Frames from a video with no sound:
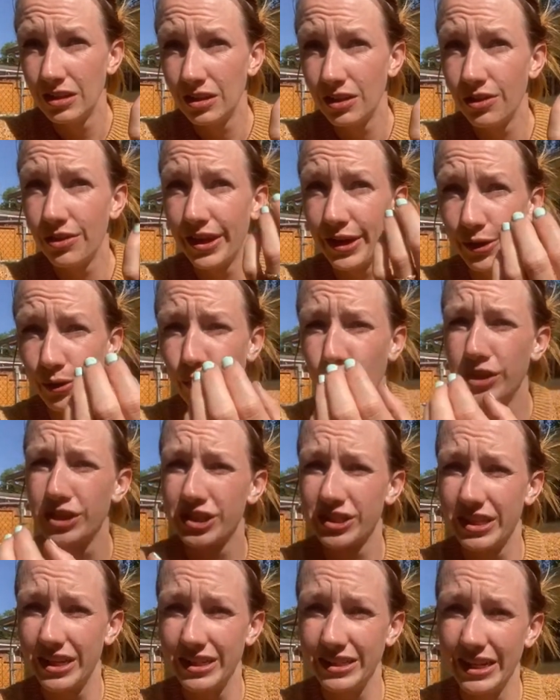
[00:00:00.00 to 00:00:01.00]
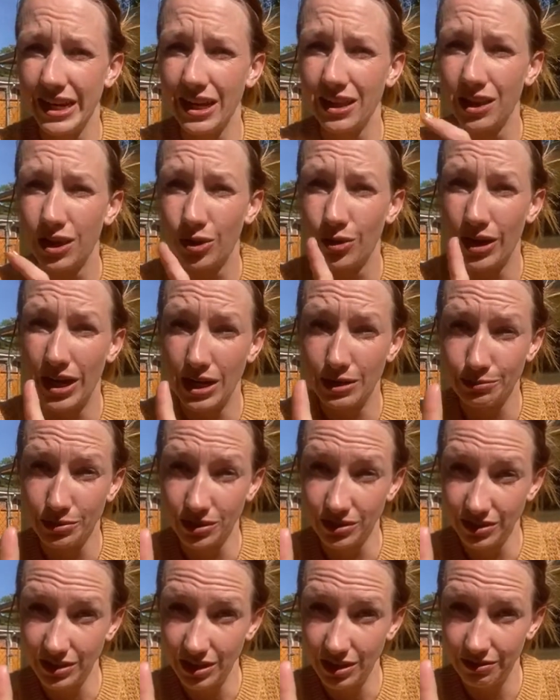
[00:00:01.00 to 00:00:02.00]
then orange, then yellow, I
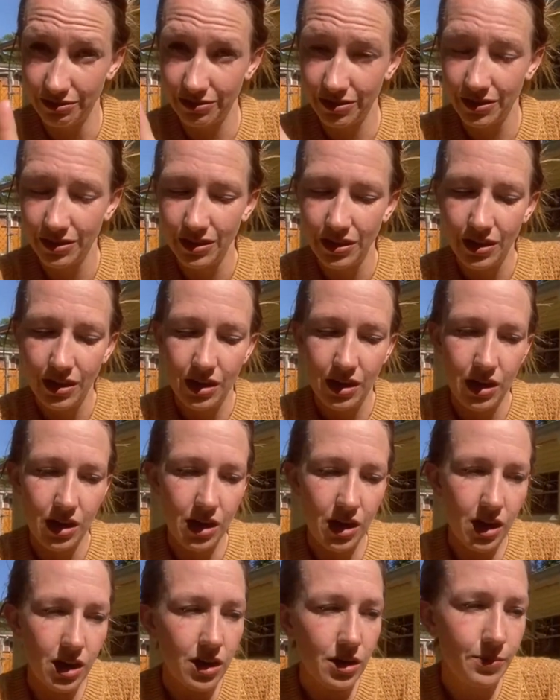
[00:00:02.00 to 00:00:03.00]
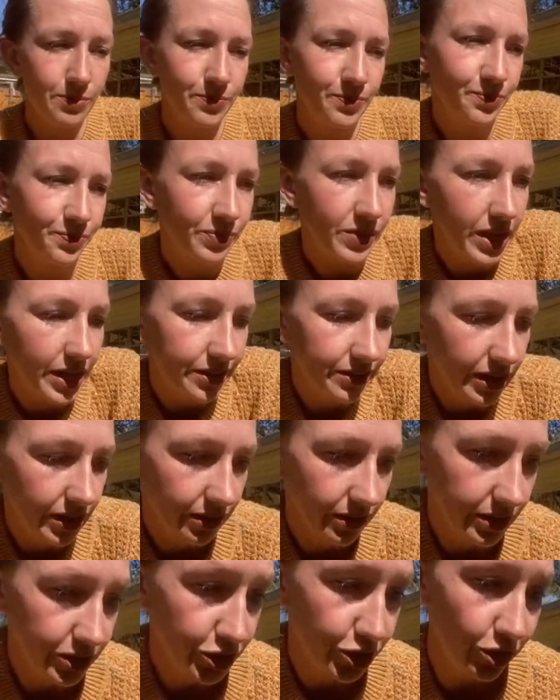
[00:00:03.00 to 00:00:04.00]
believe. And
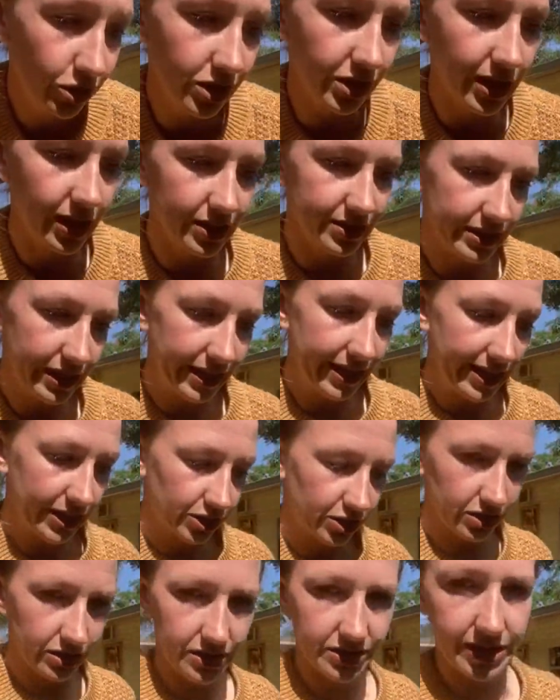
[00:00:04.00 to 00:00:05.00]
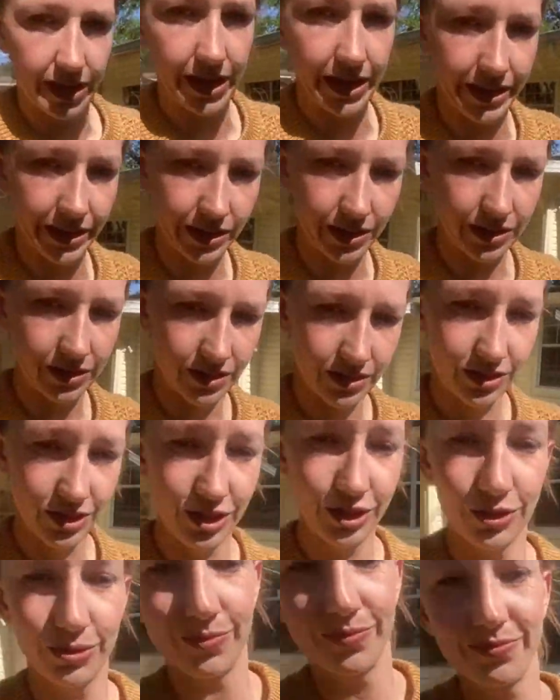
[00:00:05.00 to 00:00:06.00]
then the sugar content actually is higher
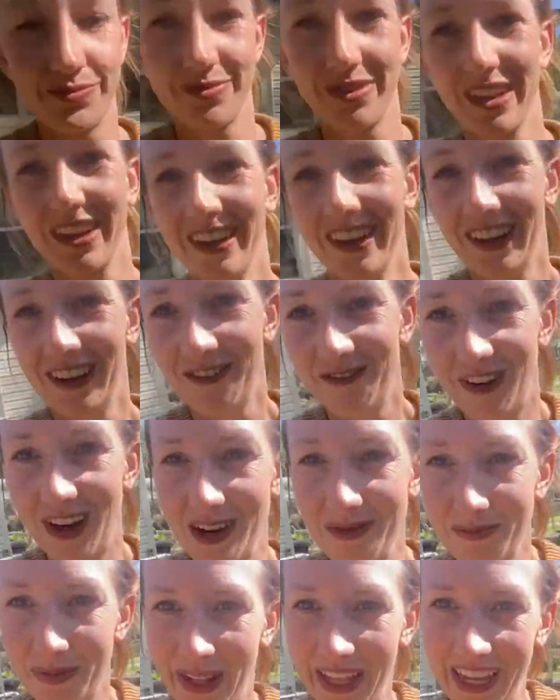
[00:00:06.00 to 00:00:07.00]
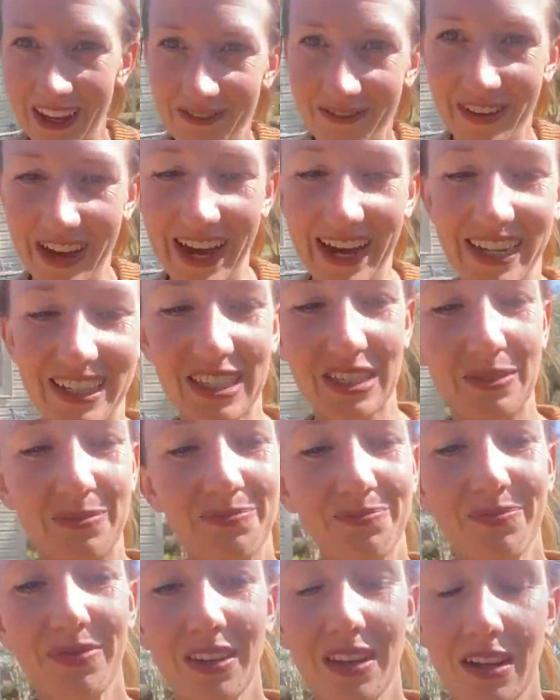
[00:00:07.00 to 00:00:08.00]
too. Fun plant facts.
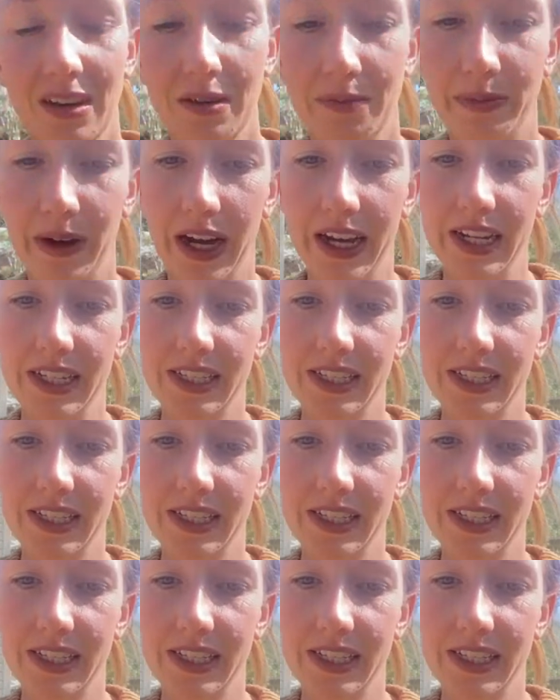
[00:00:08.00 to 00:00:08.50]
But